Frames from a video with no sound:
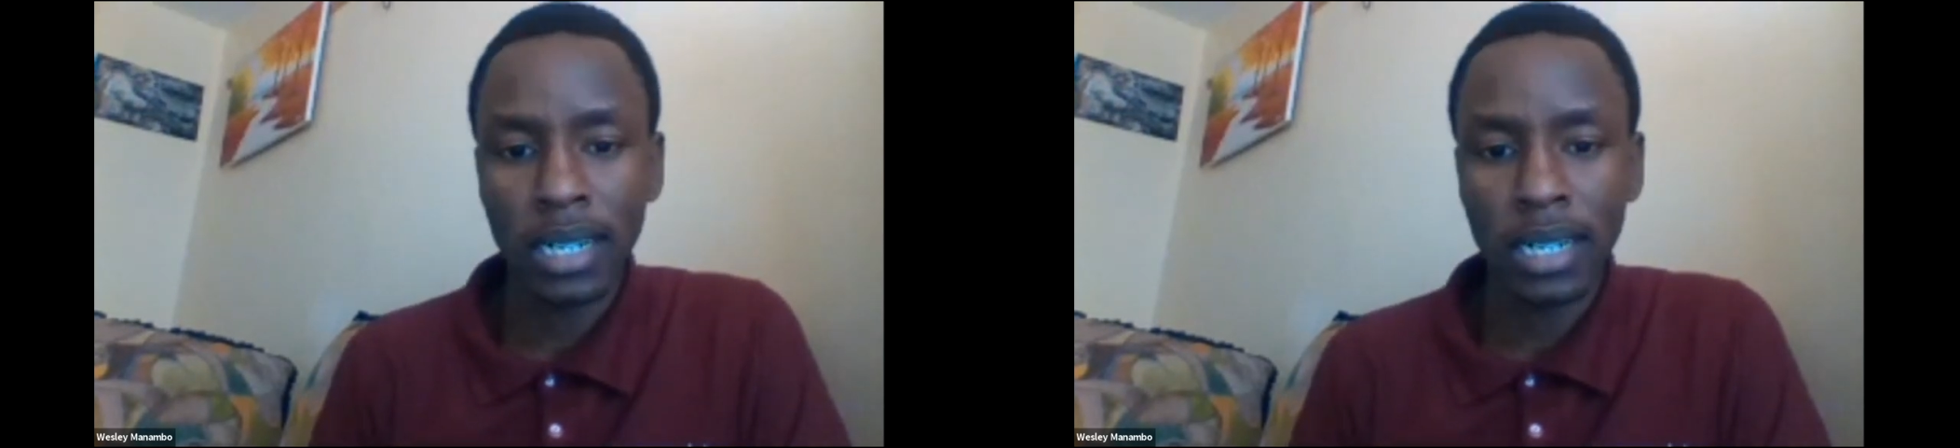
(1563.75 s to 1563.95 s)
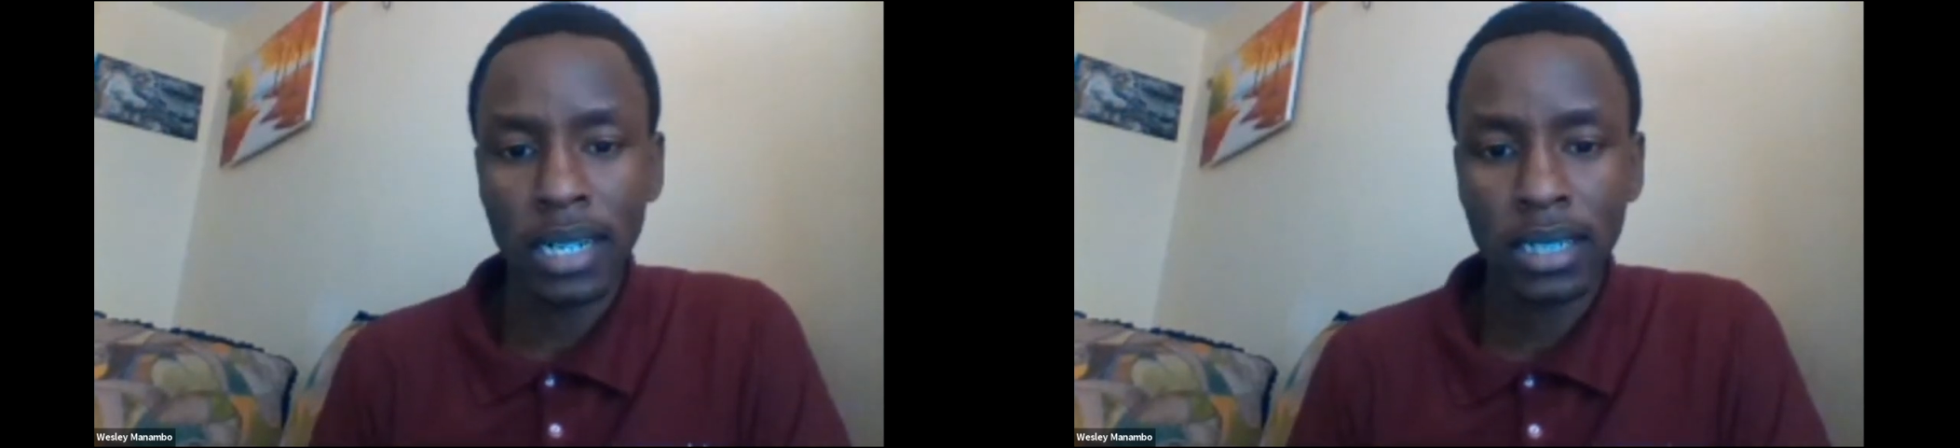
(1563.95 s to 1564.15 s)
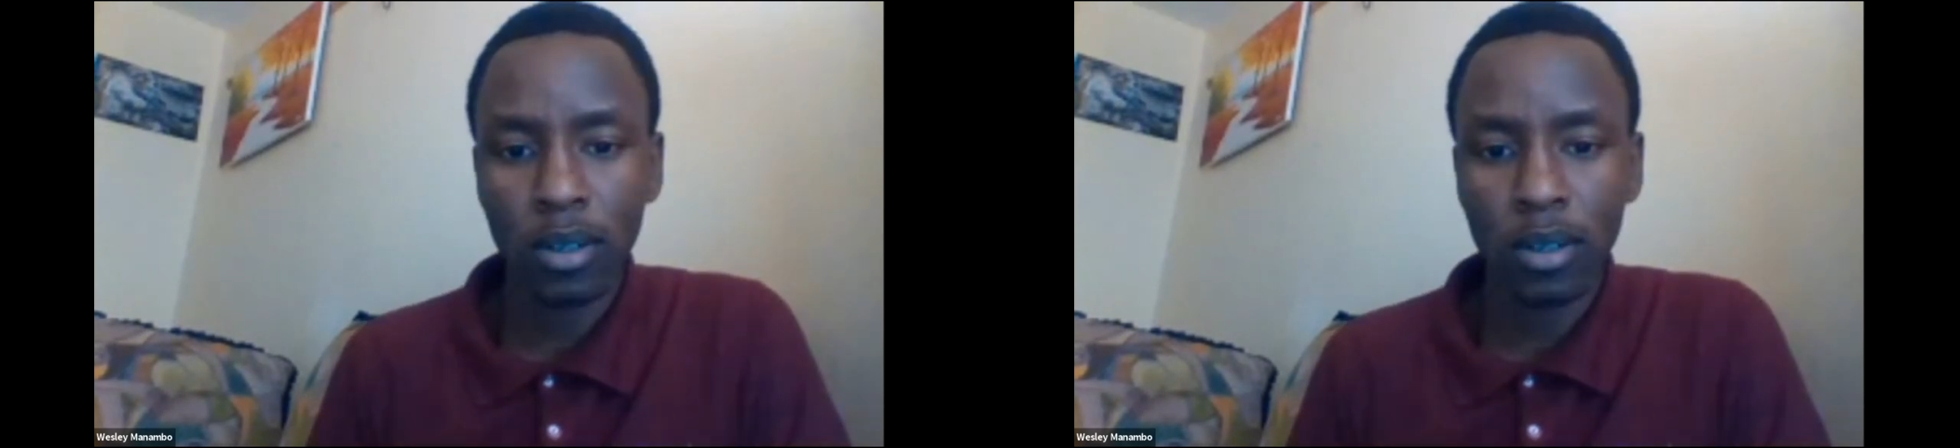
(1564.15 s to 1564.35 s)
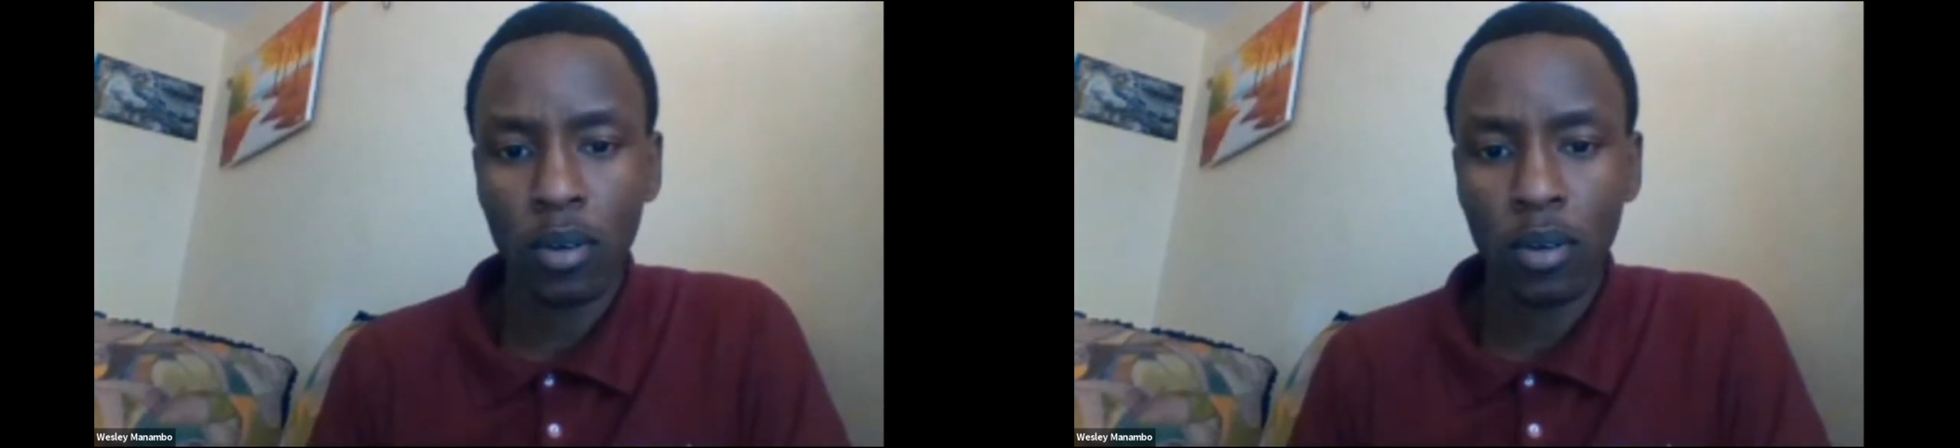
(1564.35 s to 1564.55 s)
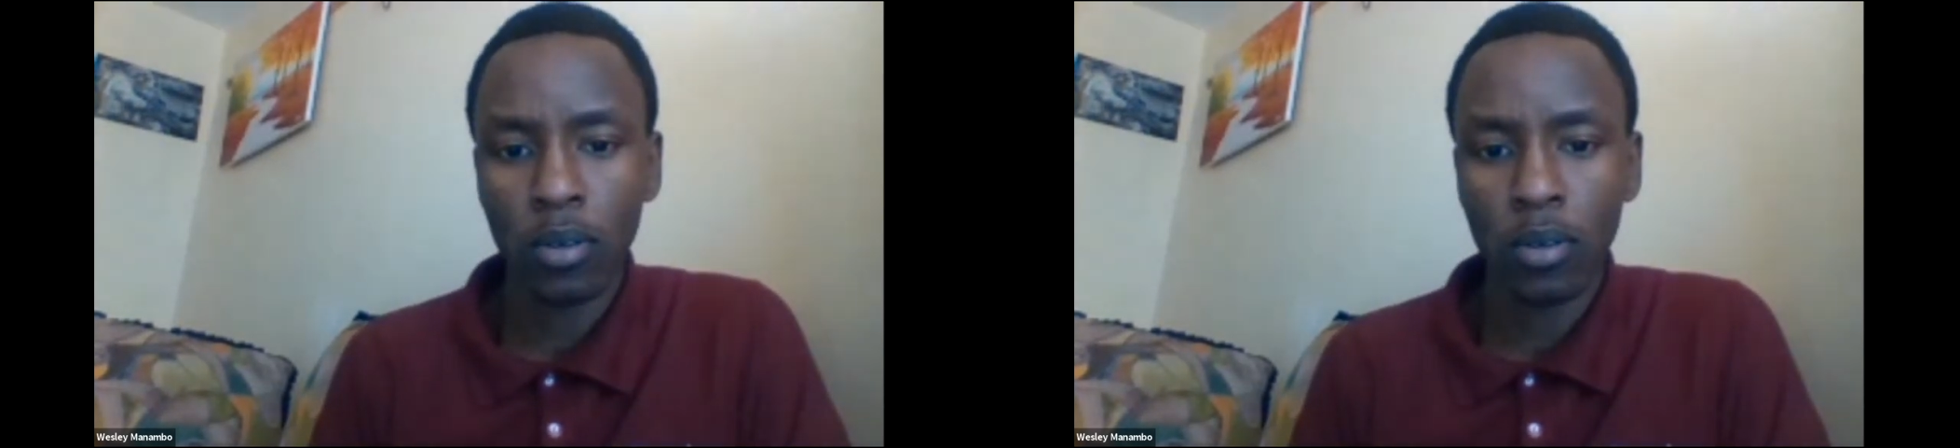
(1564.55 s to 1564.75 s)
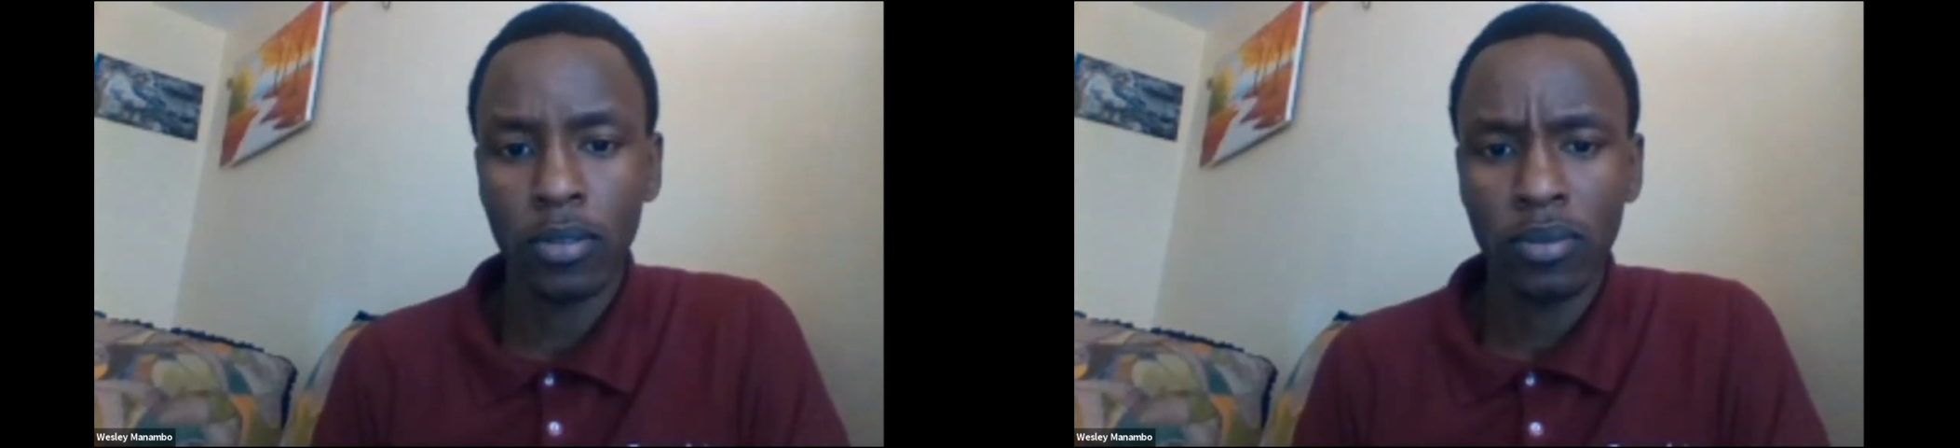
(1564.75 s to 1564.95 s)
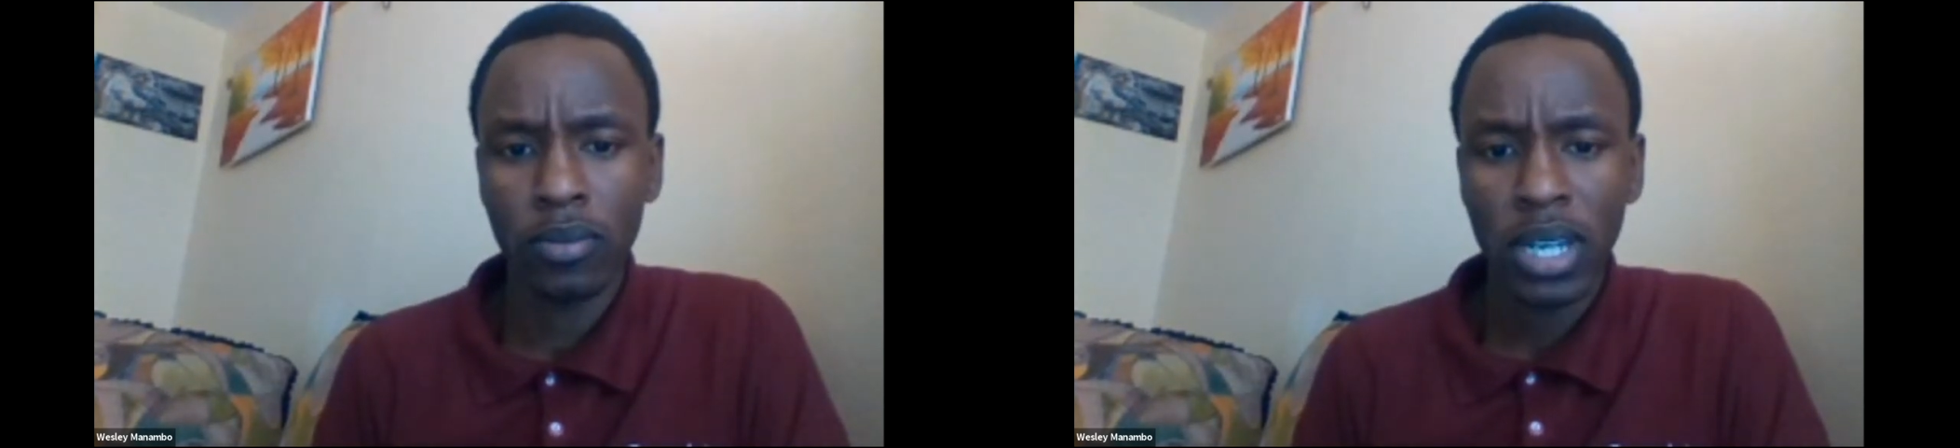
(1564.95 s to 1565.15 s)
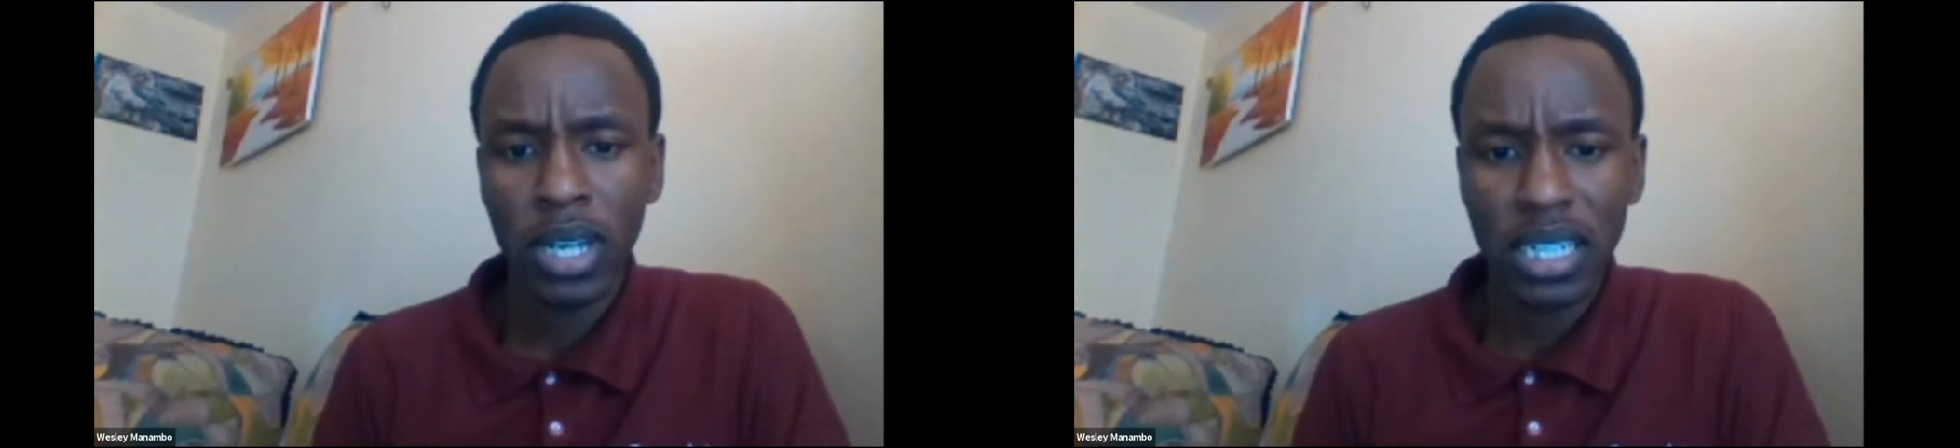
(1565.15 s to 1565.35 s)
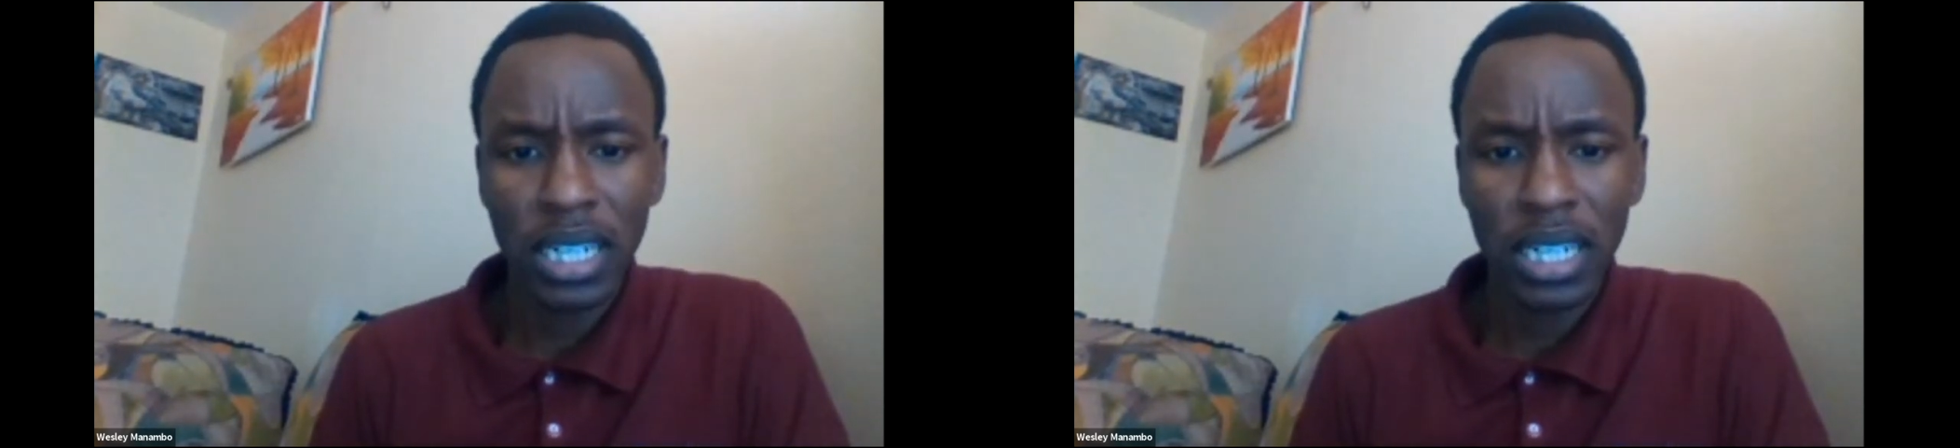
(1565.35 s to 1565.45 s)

Air Direct, of